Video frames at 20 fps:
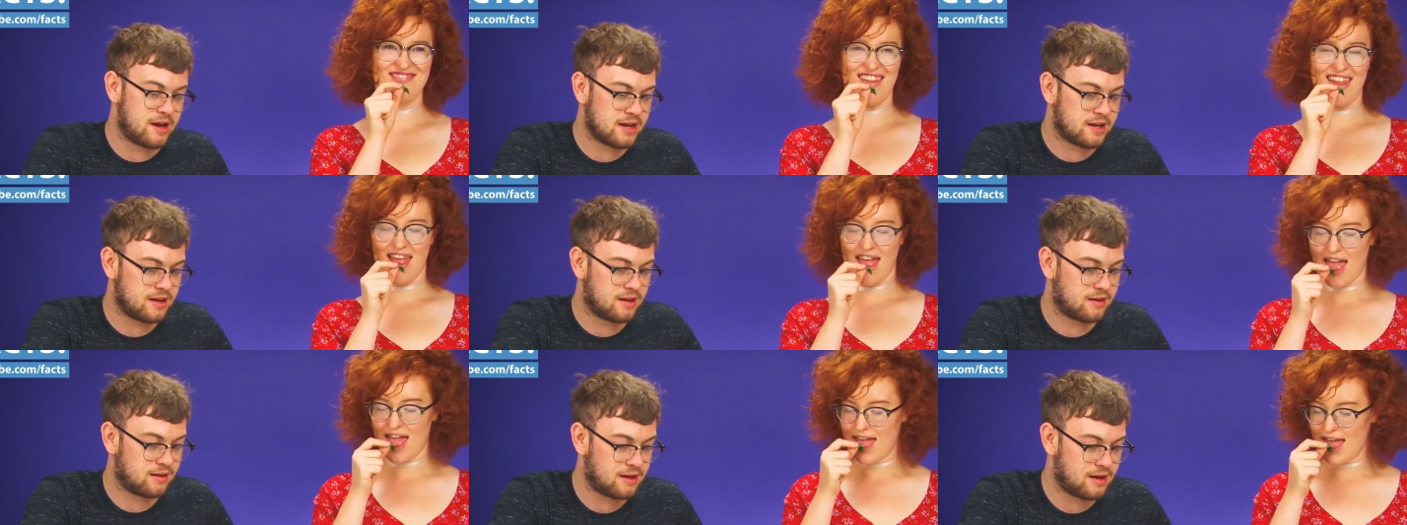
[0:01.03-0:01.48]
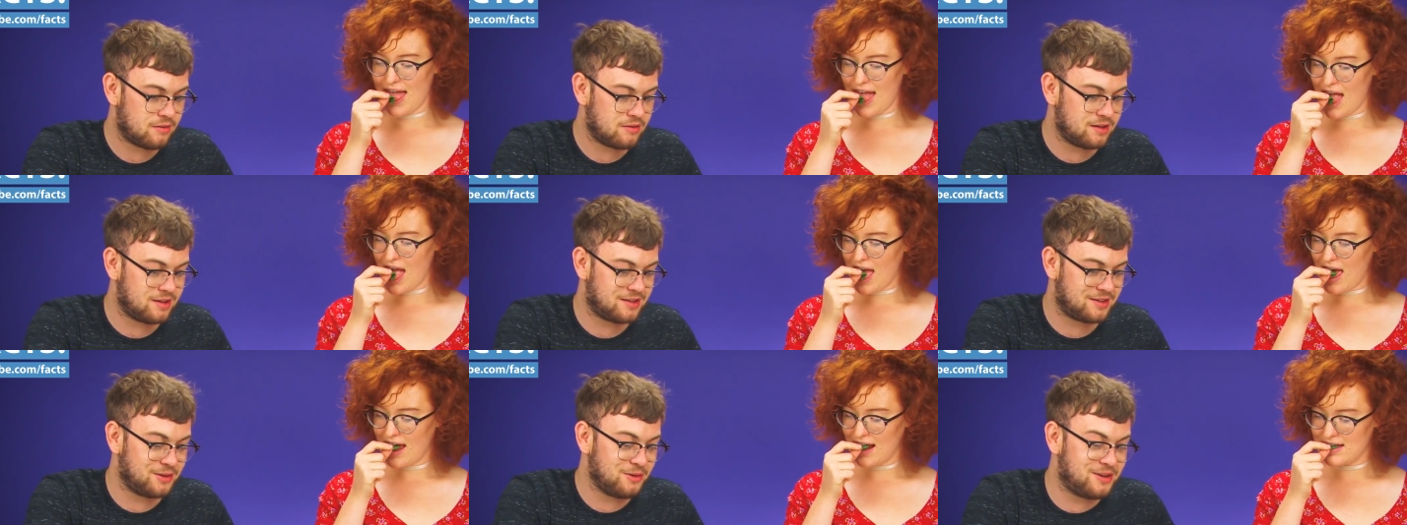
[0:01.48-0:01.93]
Speaker 1: wreck it.
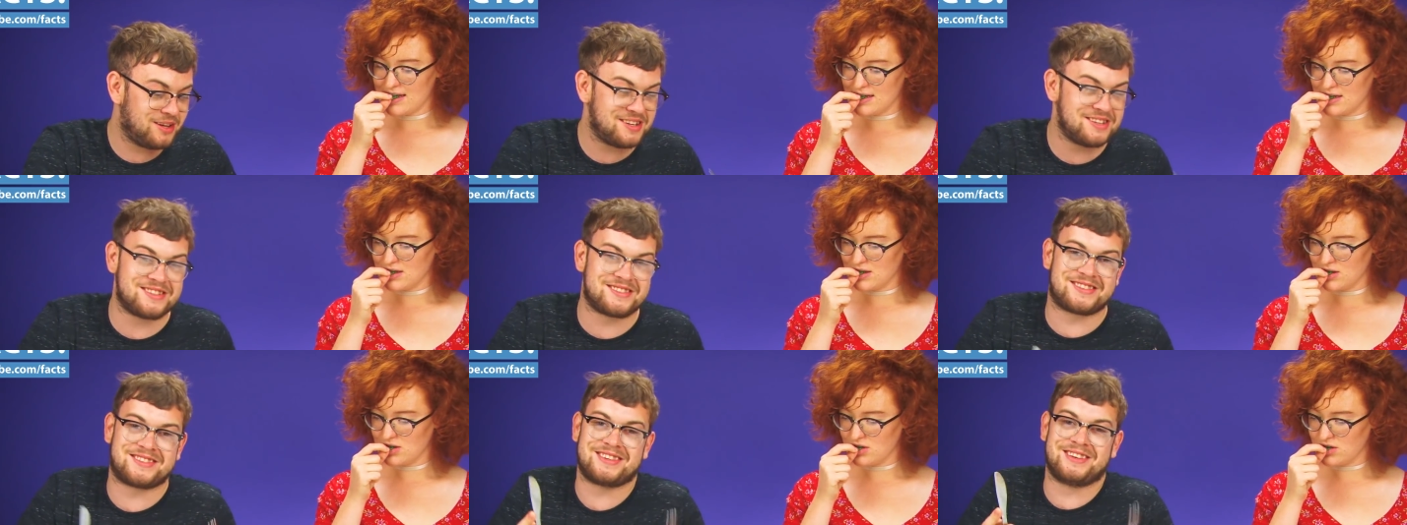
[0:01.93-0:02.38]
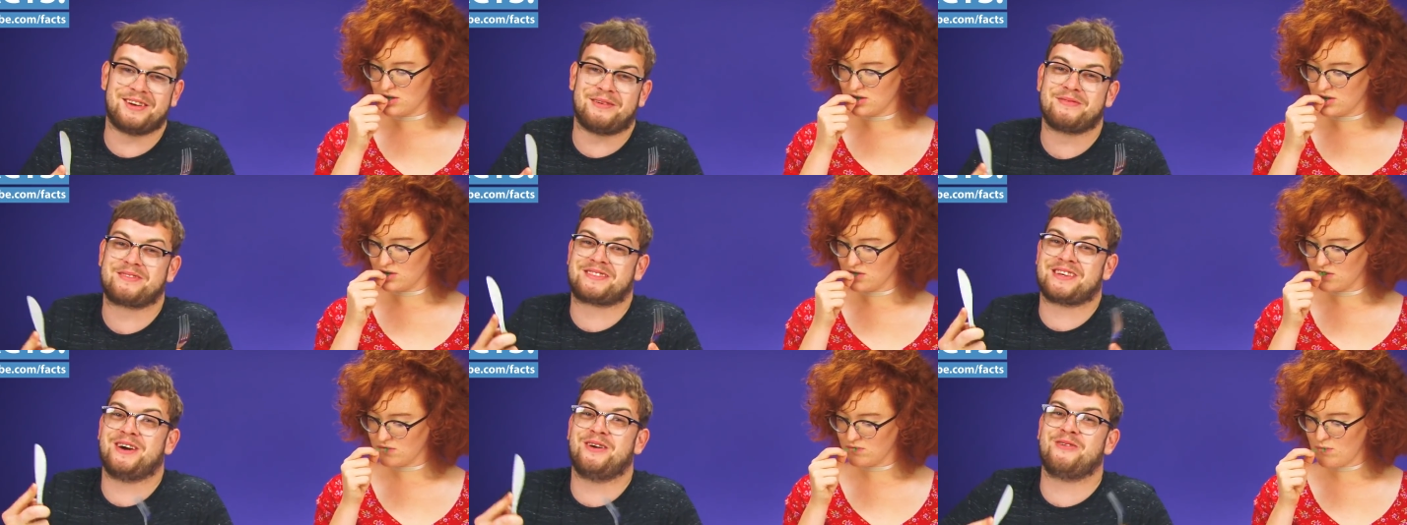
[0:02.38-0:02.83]
How do you do this?
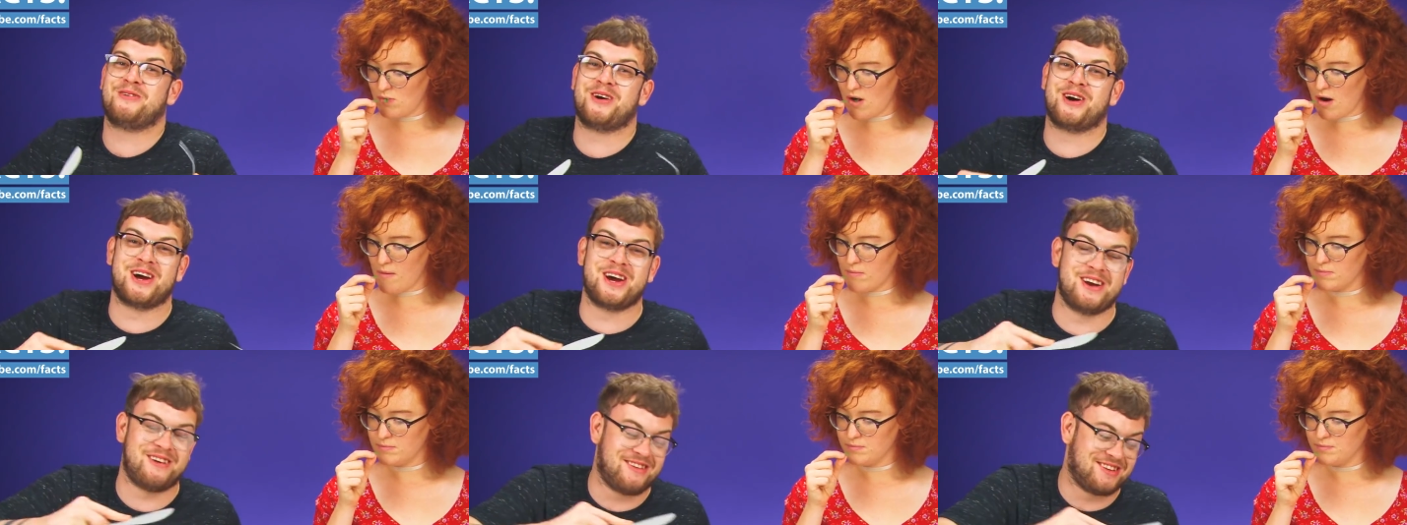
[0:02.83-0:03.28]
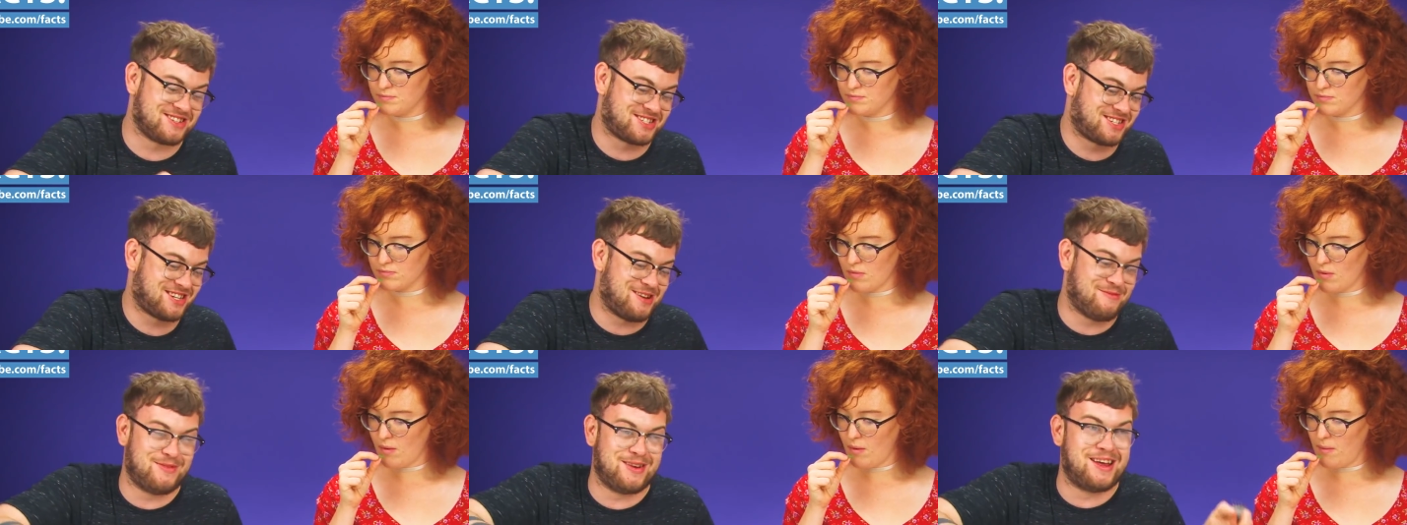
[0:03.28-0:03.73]
I'm so
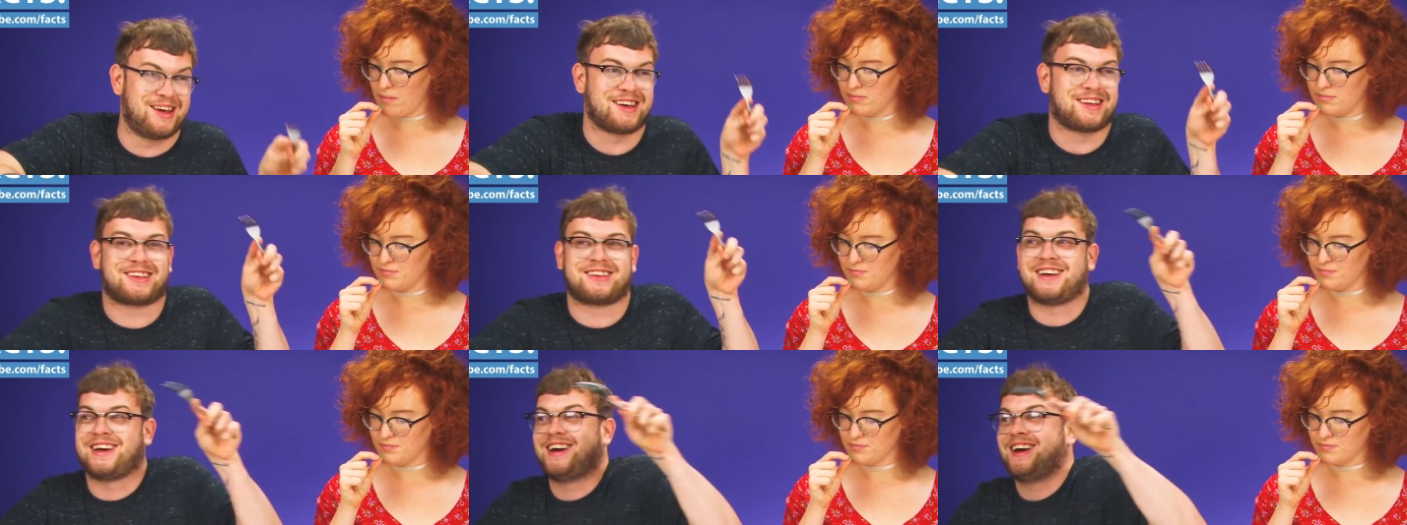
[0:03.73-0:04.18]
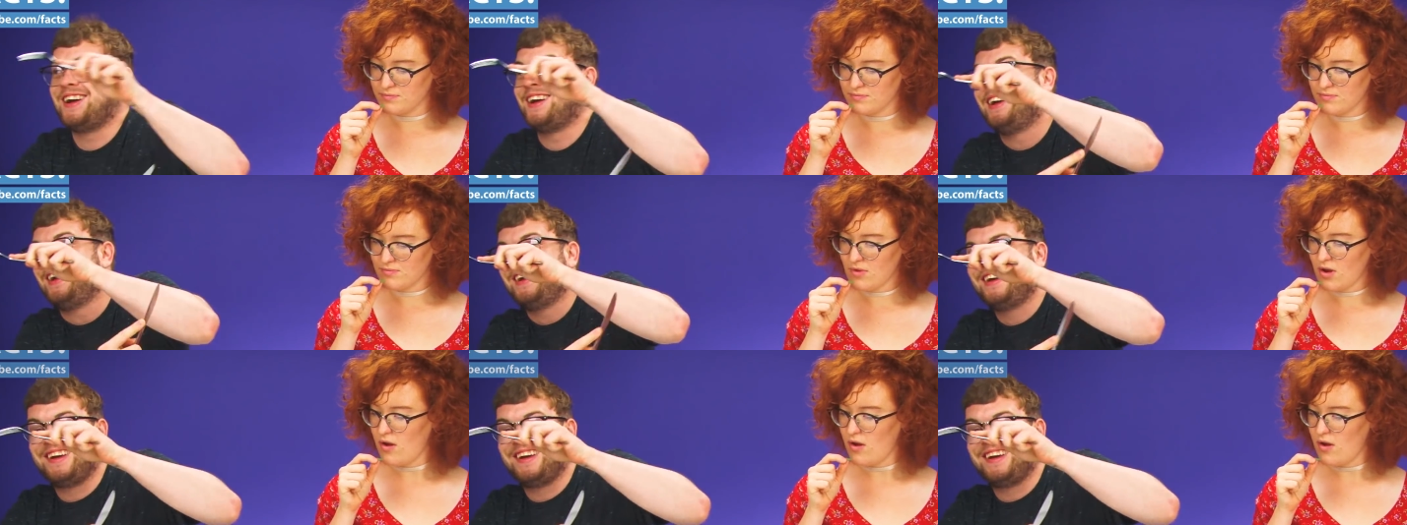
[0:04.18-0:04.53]
Irish, I'm like that.